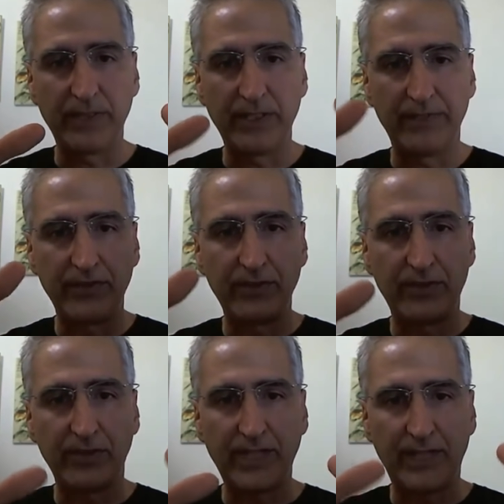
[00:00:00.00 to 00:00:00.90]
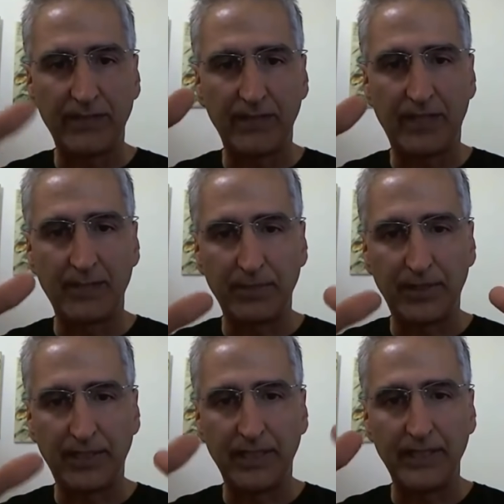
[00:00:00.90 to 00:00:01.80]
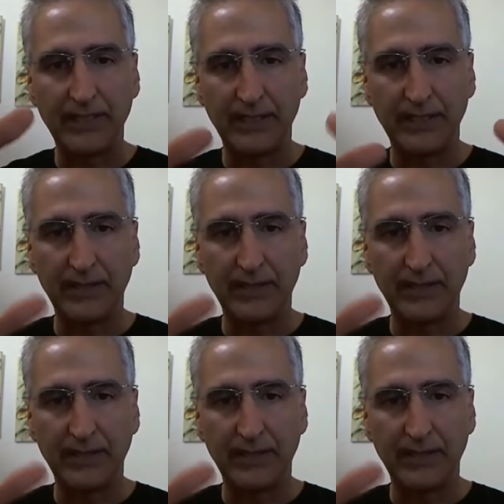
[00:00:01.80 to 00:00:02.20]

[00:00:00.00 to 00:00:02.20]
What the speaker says: If you start to have a lot of play in the